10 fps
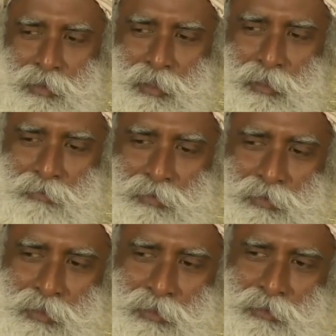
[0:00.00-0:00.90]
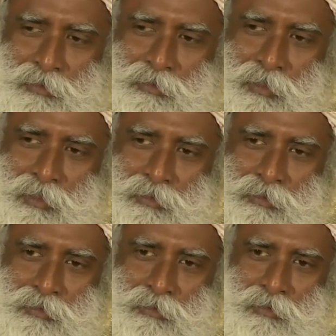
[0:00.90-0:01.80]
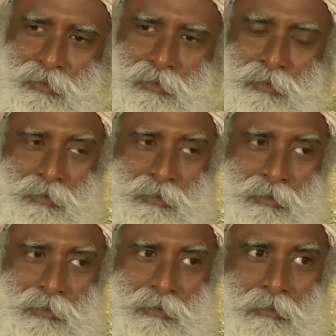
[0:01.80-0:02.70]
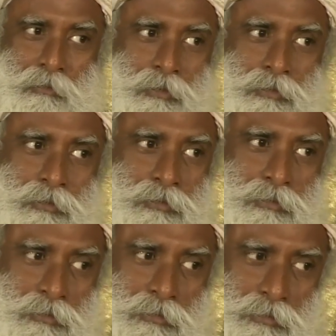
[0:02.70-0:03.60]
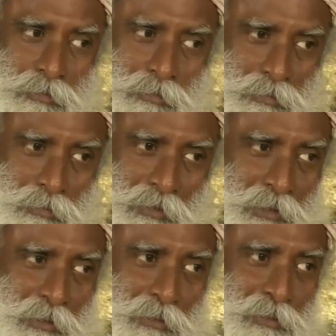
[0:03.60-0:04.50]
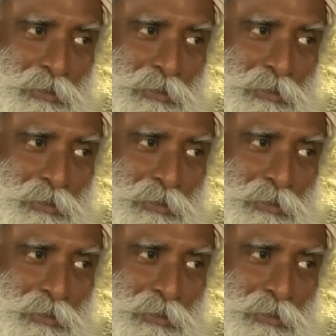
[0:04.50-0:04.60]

king of the jungle?" he asked. "You know,